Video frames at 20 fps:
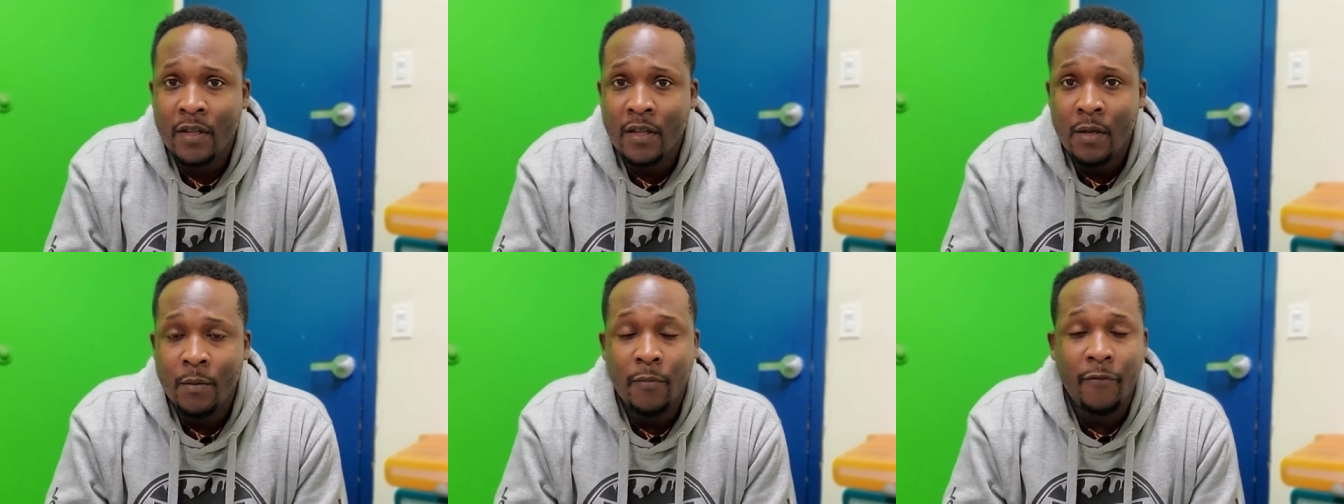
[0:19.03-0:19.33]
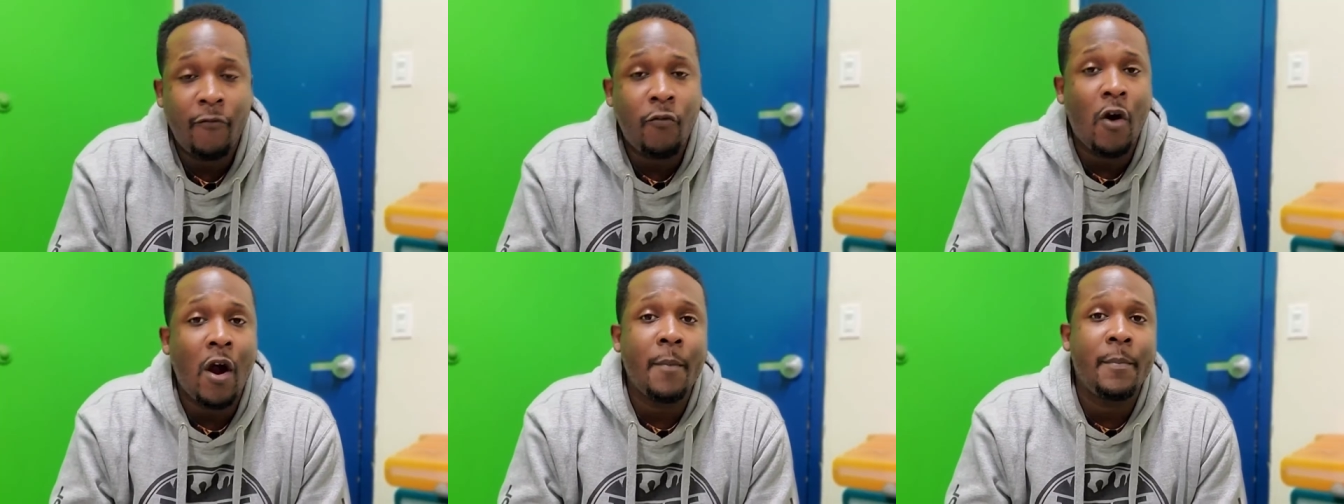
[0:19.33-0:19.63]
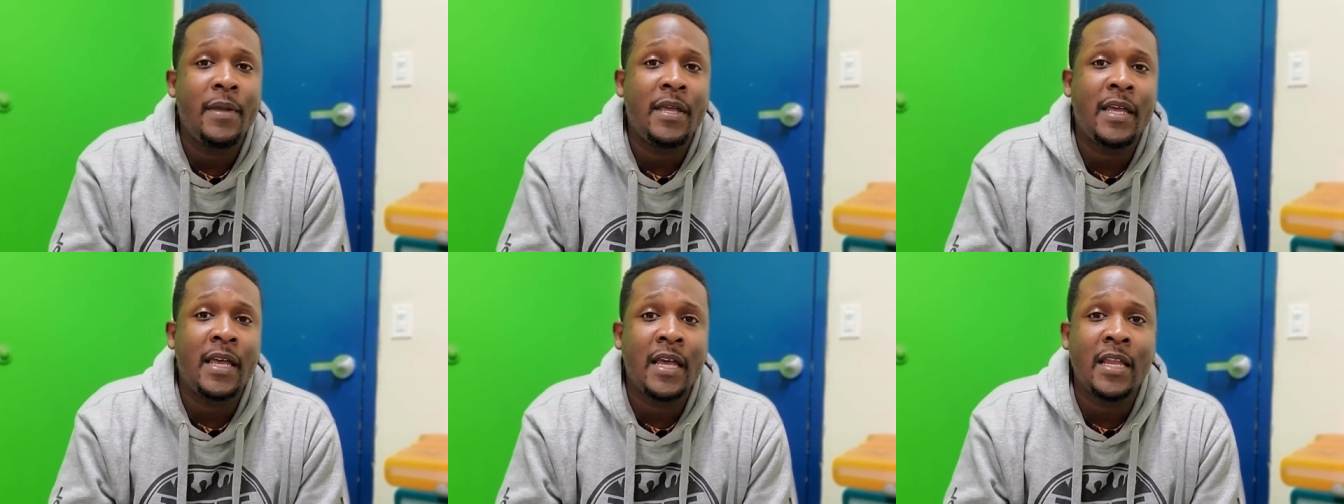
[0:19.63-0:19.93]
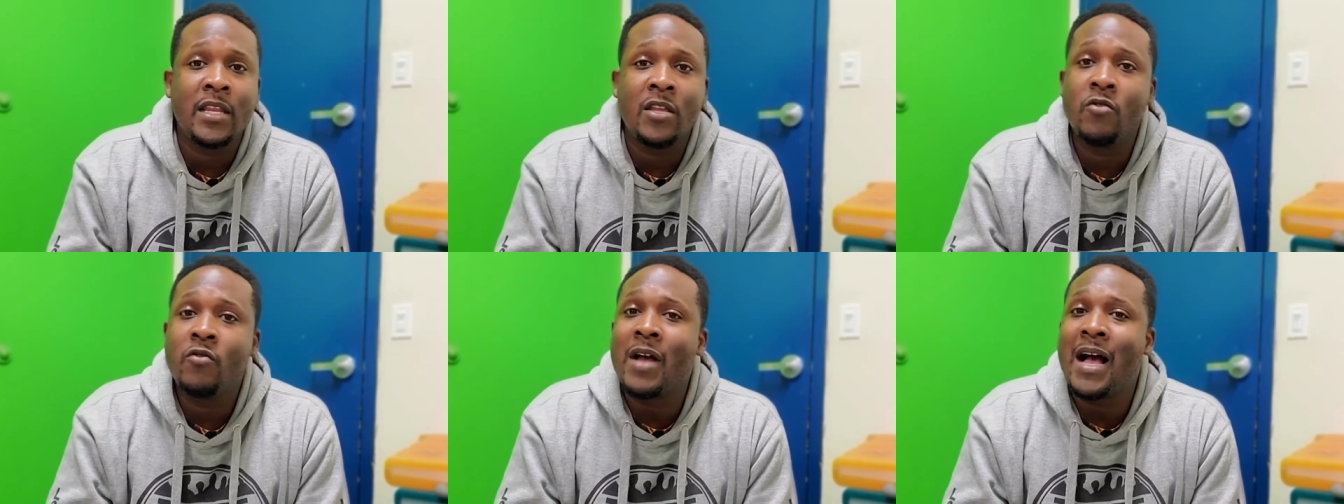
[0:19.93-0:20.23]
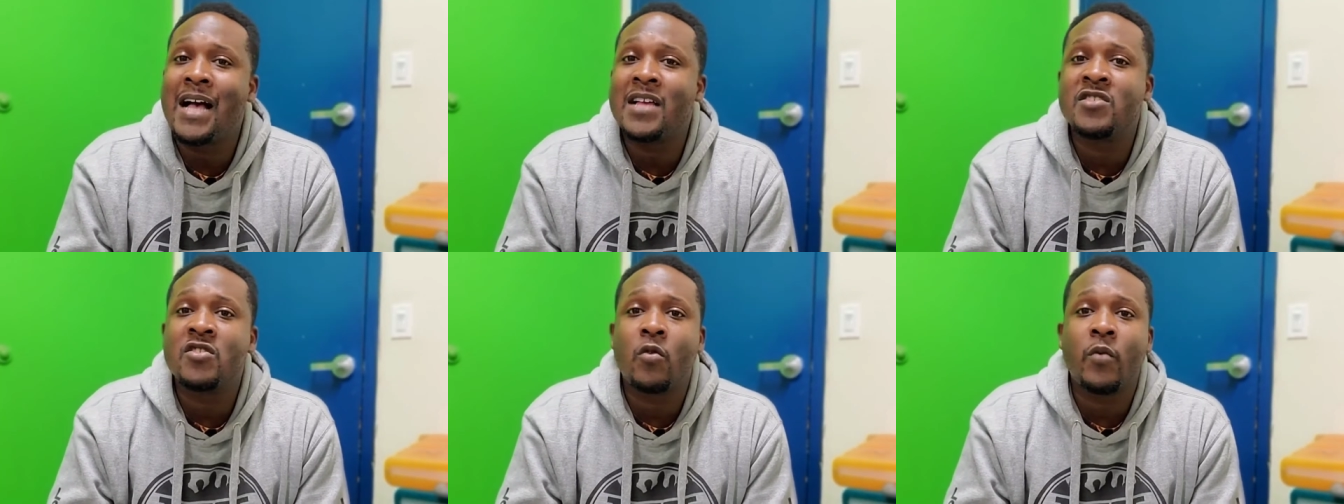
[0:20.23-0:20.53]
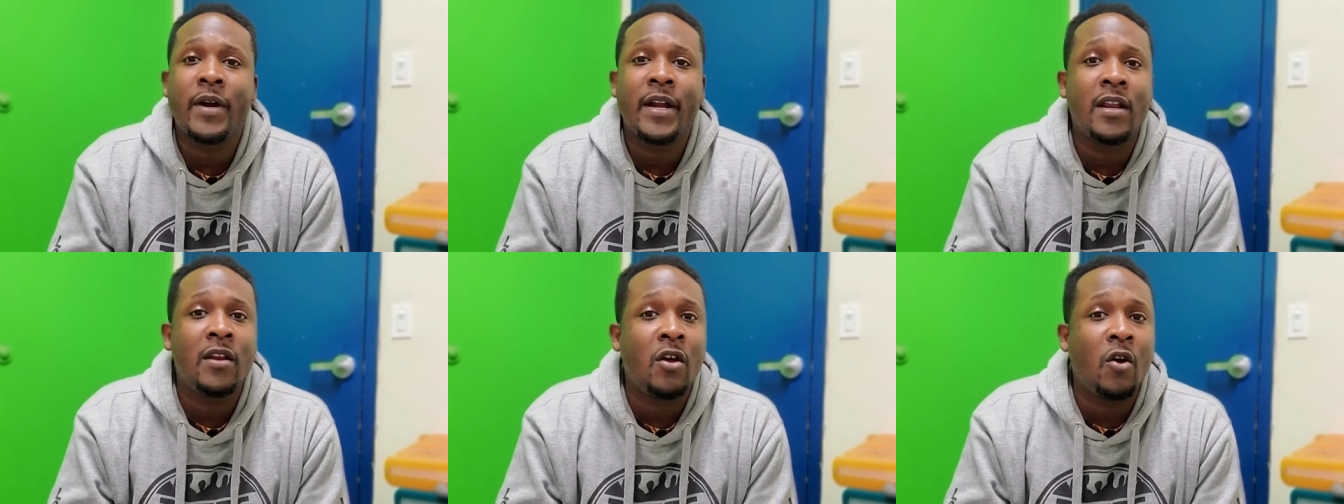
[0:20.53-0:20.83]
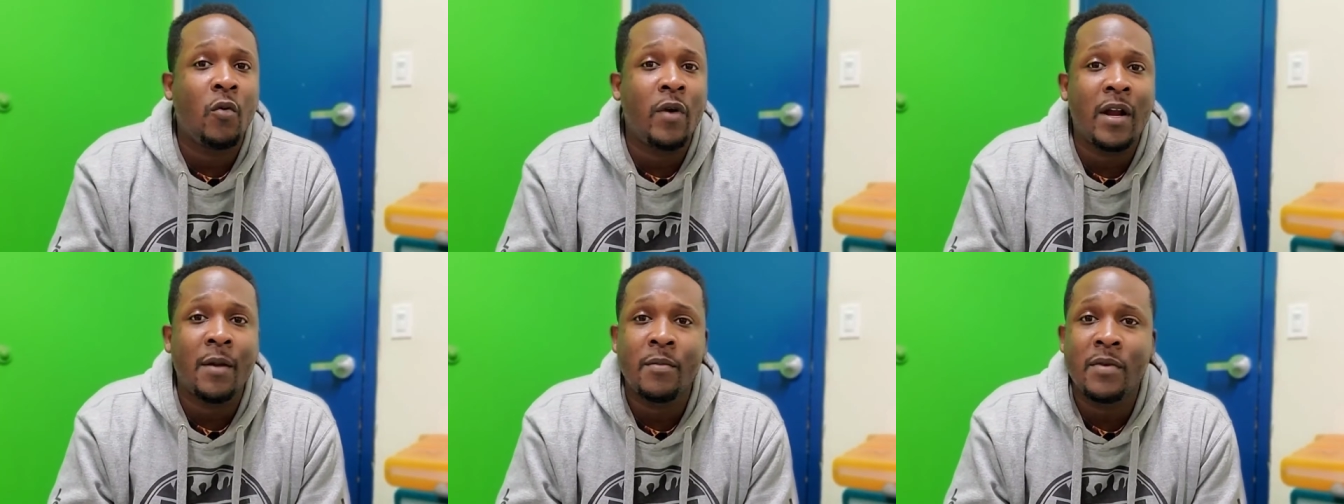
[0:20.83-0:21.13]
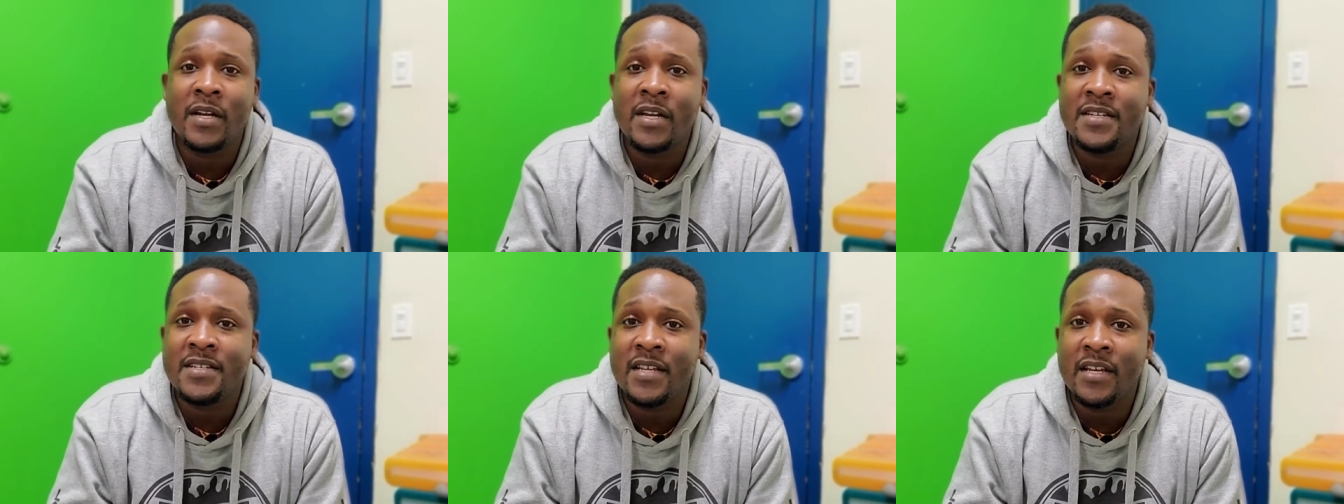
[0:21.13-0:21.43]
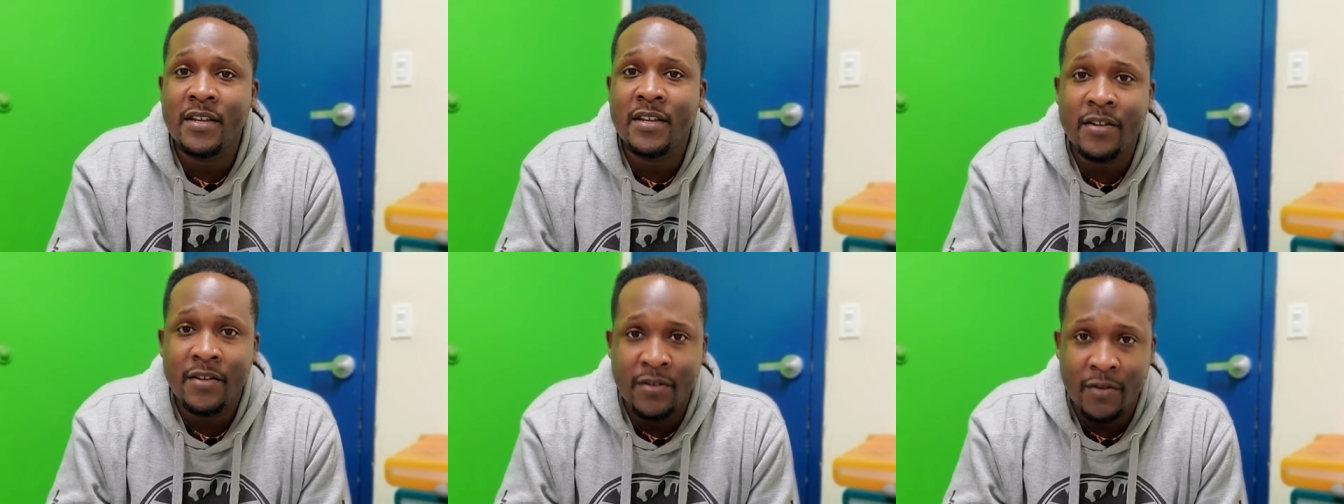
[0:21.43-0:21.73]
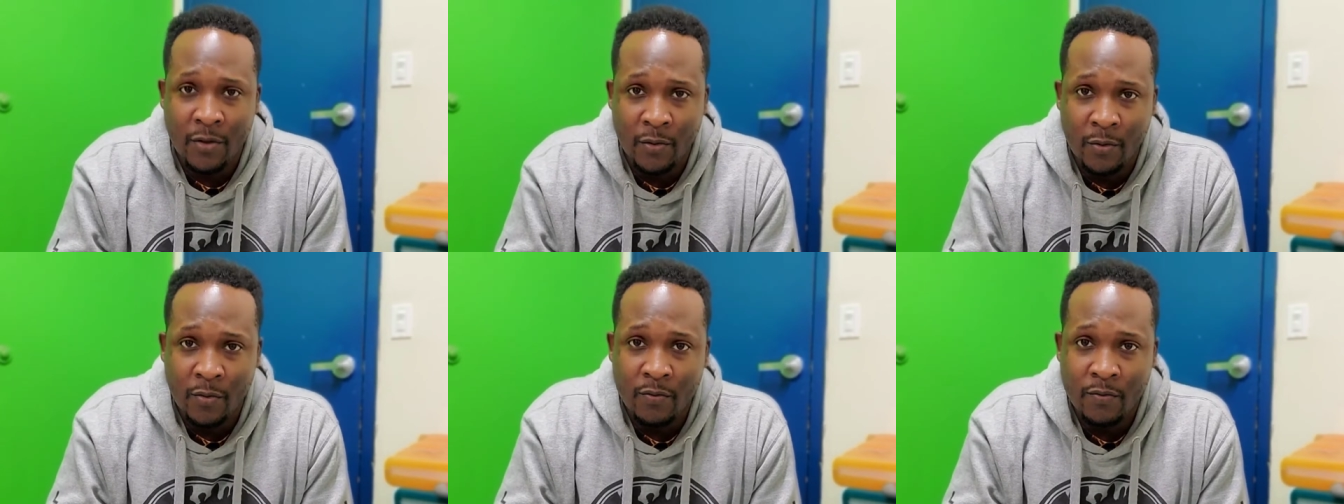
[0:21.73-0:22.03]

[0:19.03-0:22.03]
Before I begin, you guys already know what I'm going to tell you to do.